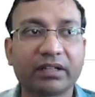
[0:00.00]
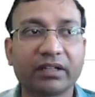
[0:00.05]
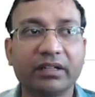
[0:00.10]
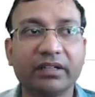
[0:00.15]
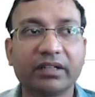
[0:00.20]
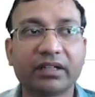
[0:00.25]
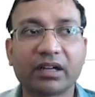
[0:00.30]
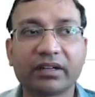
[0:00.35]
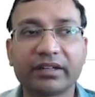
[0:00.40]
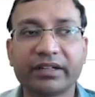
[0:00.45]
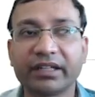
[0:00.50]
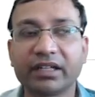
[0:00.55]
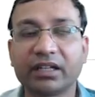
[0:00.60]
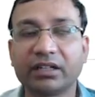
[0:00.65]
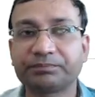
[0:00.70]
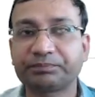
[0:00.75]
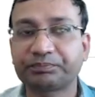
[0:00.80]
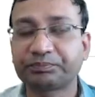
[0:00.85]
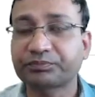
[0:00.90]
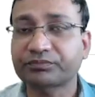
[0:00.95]
of like
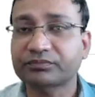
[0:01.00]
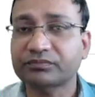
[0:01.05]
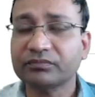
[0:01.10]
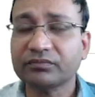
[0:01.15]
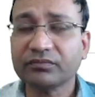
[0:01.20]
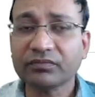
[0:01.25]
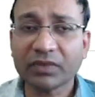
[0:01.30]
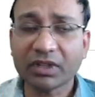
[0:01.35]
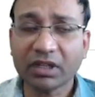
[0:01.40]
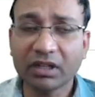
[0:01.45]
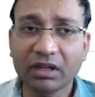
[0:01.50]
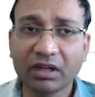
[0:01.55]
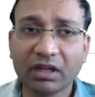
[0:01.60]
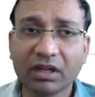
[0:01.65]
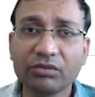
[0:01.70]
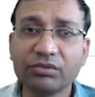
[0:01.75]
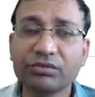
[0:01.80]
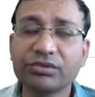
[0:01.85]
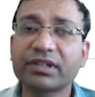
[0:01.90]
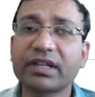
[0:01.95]
Antarctica,
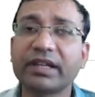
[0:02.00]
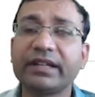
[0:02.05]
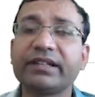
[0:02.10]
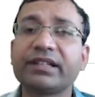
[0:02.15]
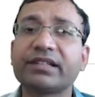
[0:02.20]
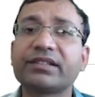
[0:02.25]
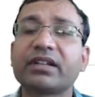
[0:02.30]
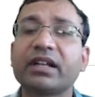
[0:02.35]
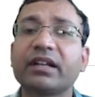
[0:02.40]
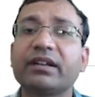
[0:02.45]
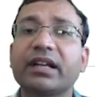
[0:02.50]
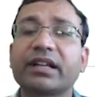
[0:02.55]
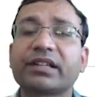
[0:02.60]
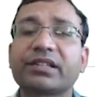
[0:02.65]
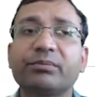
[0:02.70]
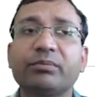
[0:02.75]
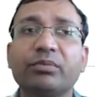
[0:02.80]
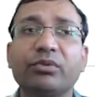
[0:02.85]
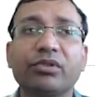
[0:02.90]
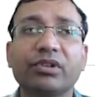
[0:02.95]
how scientists
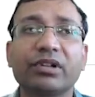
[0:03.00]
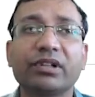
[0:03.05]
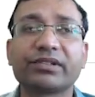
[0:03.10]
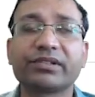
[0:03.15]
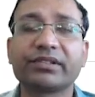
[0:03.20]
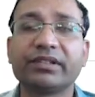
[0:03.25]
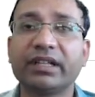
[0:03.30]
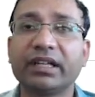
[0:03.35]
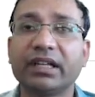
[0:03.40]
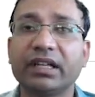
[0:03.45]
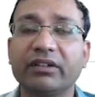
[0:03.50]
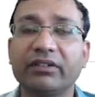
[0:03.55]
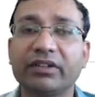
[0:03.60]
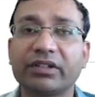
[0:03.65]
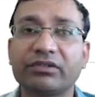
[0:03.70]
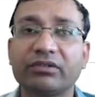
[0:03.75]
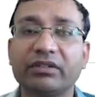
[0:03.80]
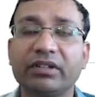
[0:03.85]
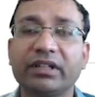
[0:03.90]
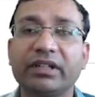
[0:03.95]
and explorers they
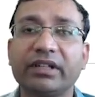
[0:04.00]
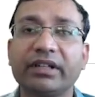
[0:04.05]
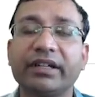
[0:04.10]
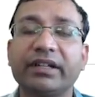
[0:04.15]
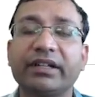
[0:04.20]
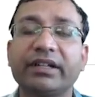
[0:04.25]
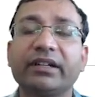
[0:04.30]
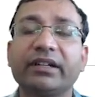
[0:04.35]
have actually